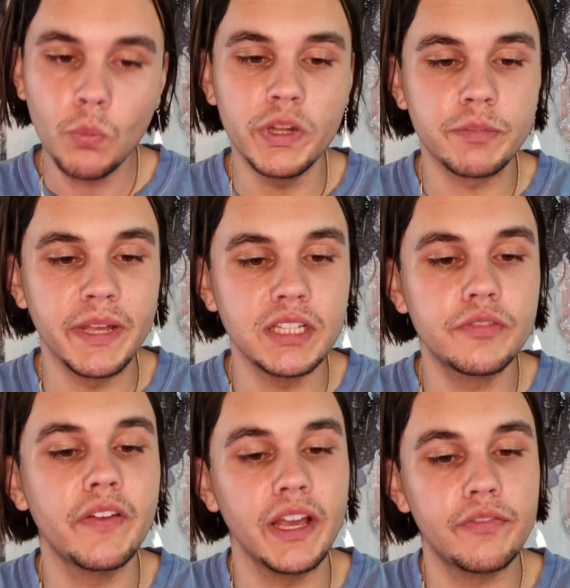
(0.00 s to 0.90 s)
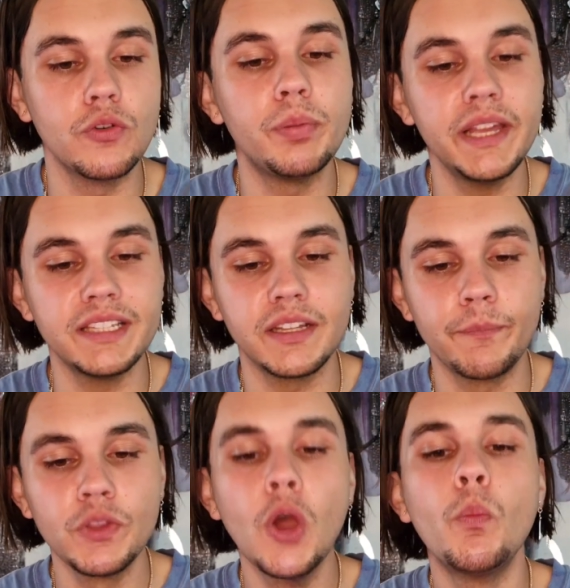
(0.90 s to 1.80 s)
which means thankful, pleasing.
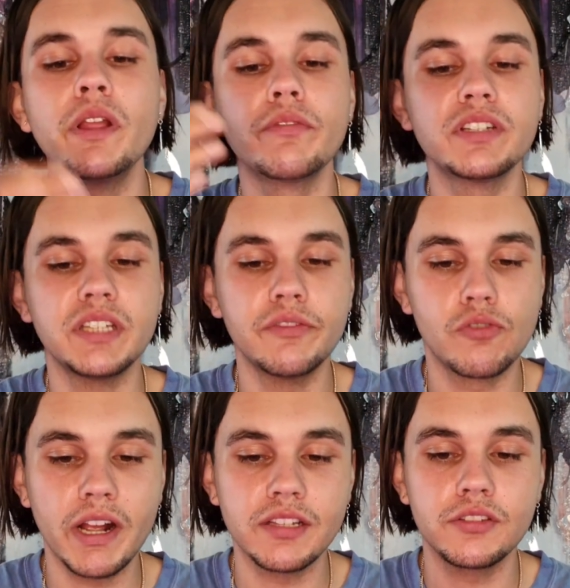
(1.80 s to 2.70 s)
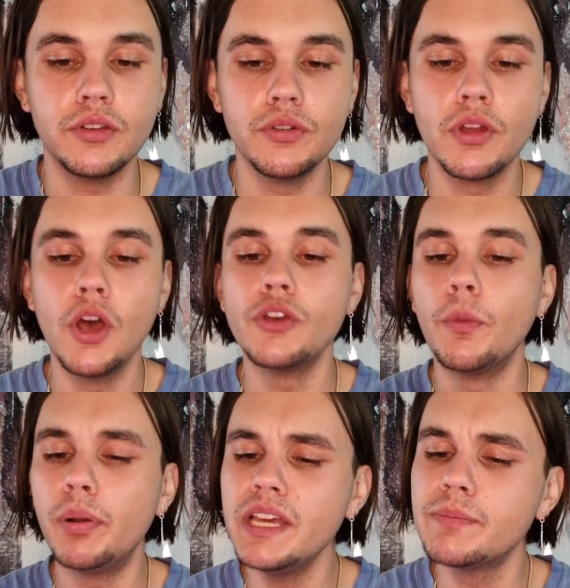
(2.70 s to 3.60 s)
When you receive gratitude,
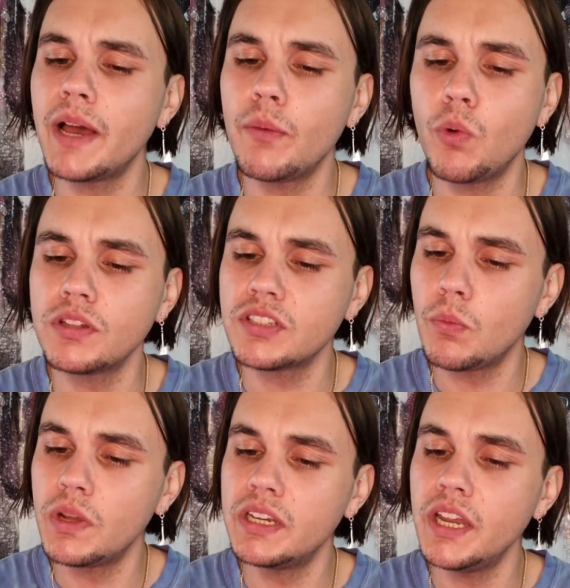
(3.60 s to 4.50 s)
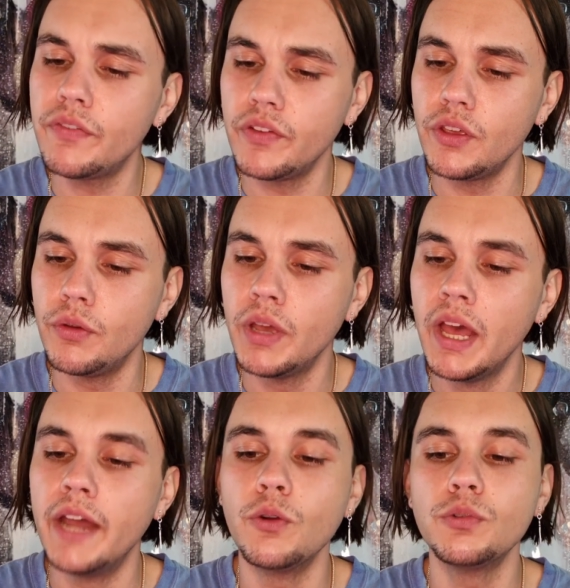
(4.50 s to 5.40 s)
you're pleased by what someone did for you
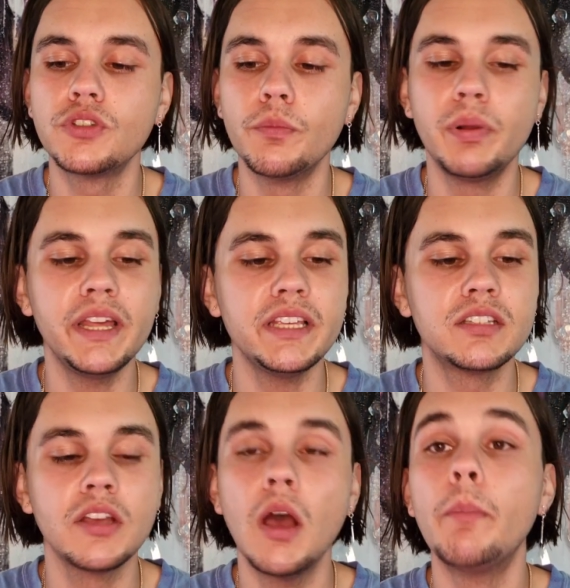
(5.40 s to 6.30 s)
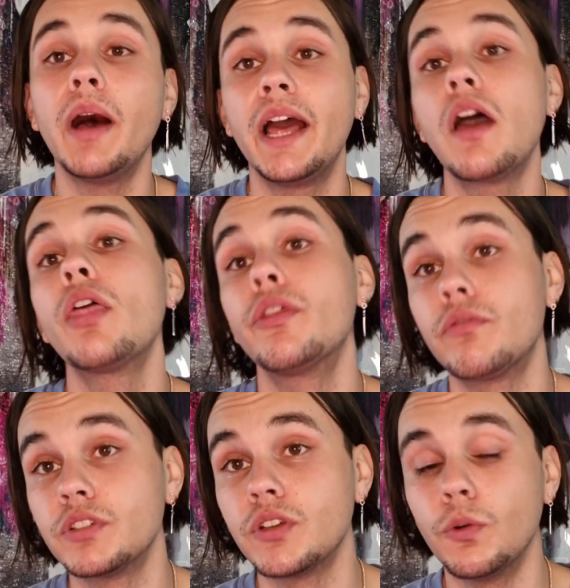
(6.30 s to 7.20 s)
and also pleased by the
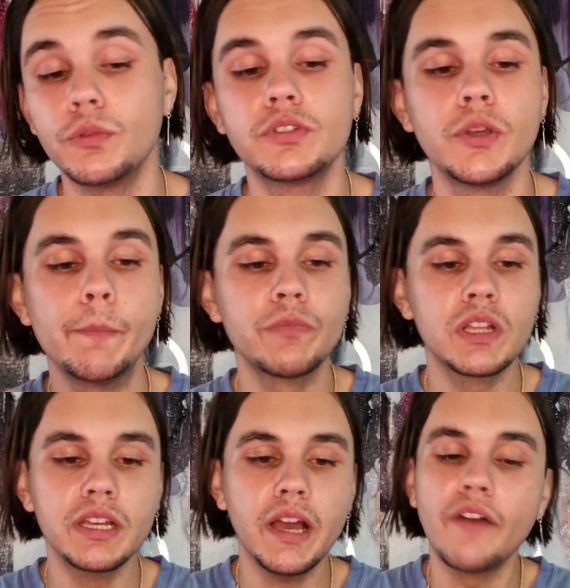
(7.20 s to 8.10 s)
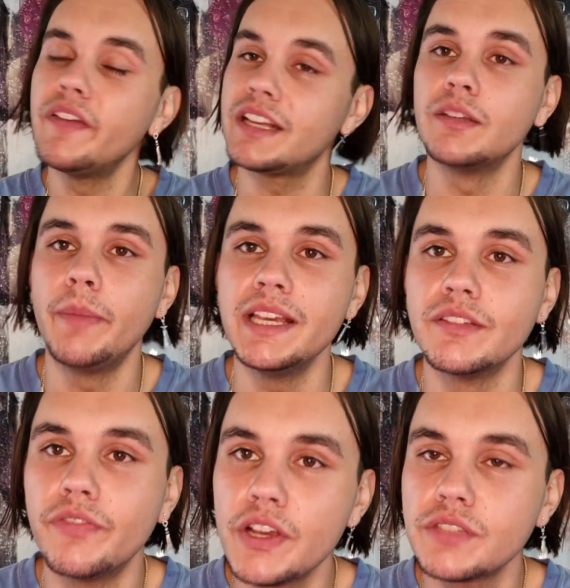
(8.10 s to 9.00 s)
results. I think that's
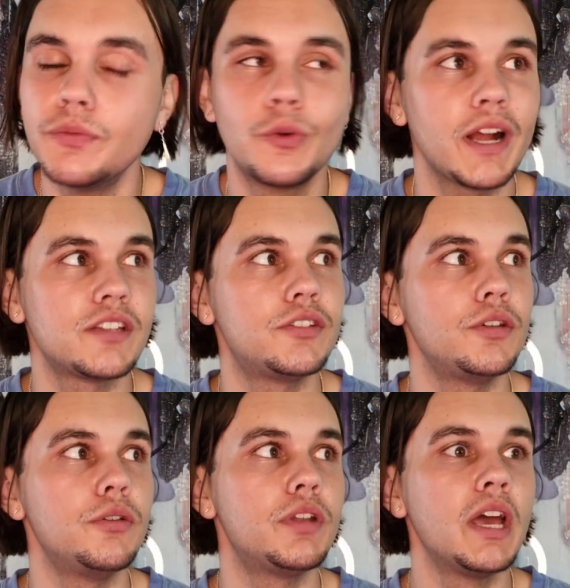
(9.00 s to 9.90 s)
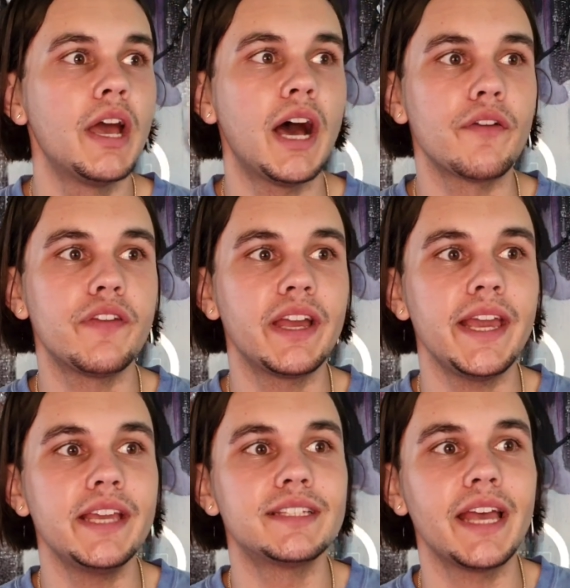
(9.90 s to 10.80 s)
amazing. First of all, gratitude, I think,
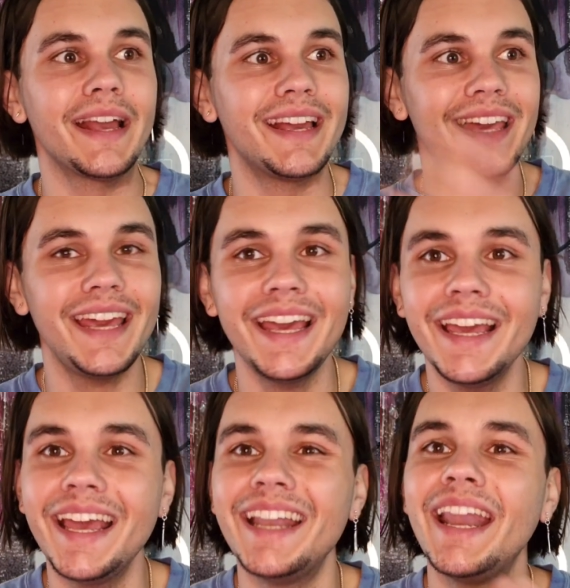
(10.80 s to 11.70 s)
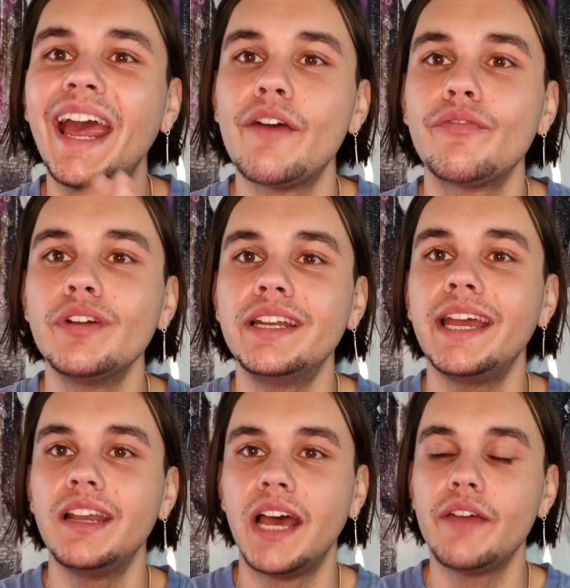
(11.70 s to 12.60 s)
is a key in
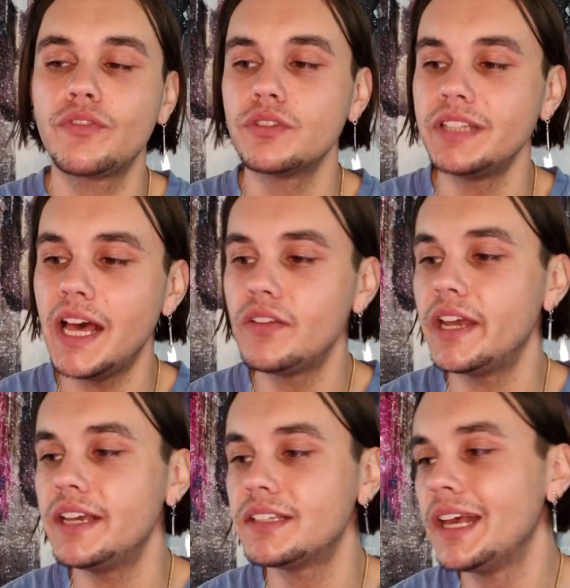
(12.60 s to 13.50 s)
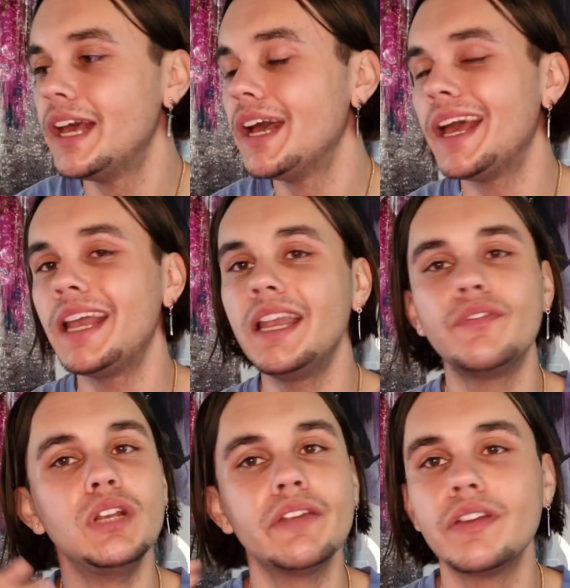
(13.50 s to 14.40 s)
everyday life, because nowadays,
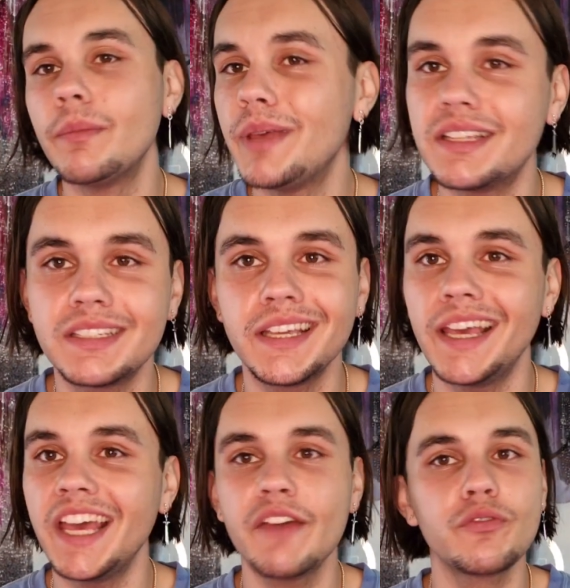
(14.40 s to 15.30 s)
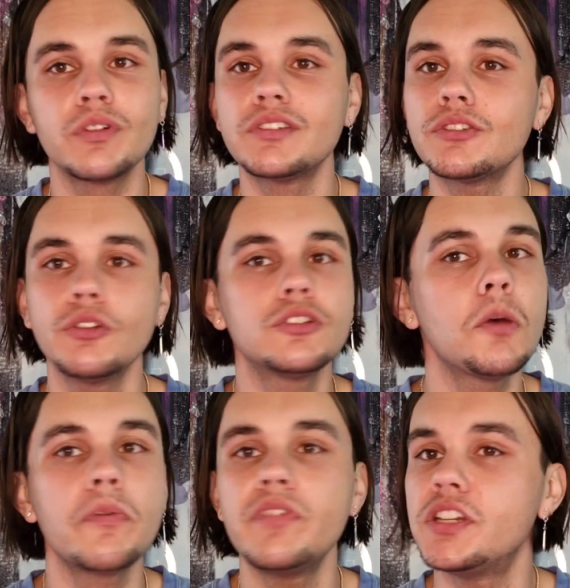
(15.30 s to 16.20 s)
if you live in a big city, everyone's just on
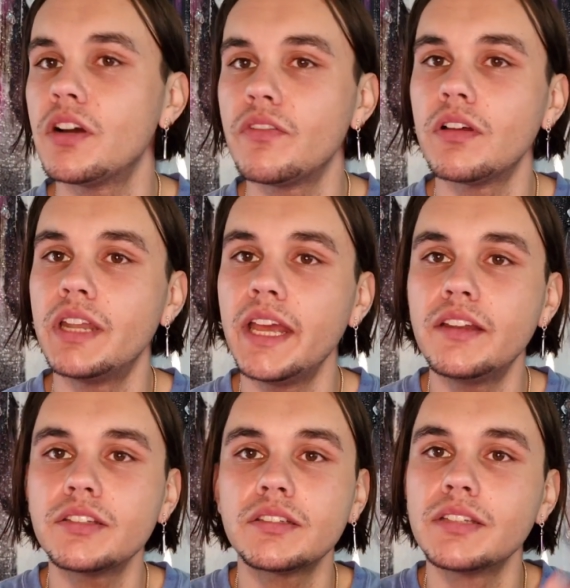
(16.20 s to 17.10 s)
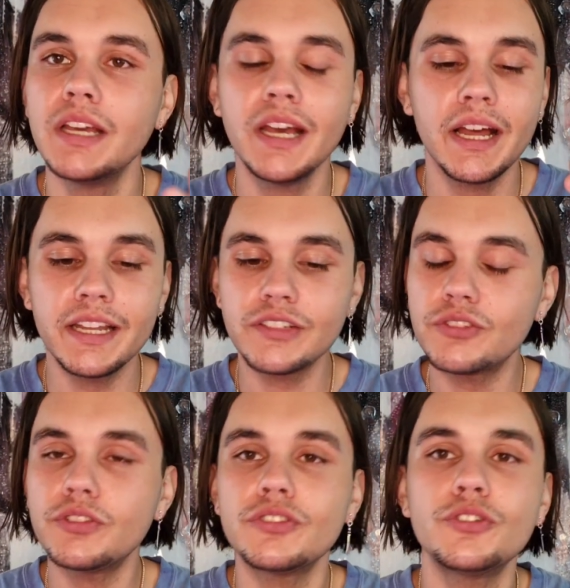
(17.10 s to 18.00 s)
top of each other. There's
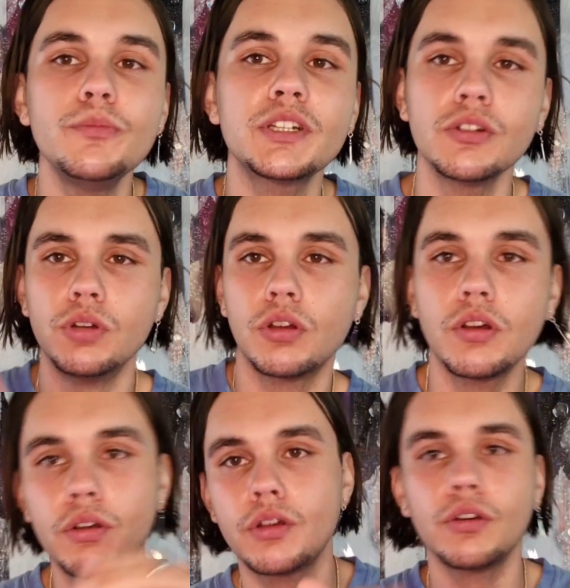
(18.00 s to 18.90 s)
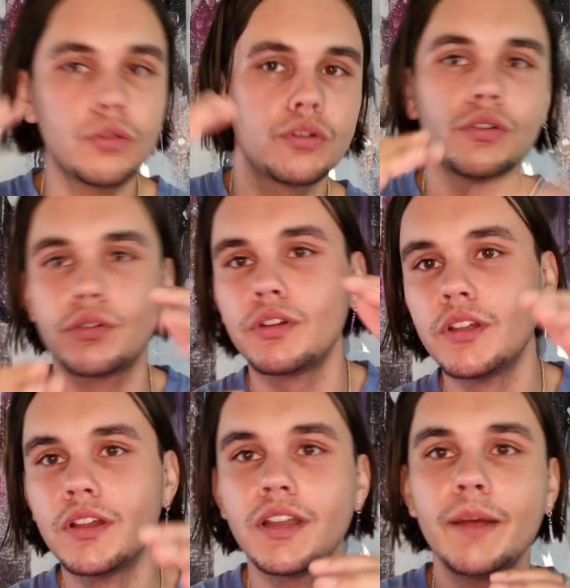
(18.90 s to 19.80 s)
just too much
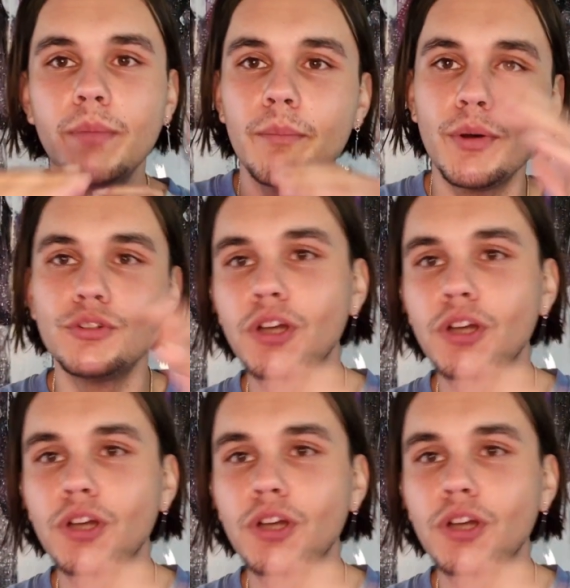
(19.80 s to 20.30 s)
like mumbo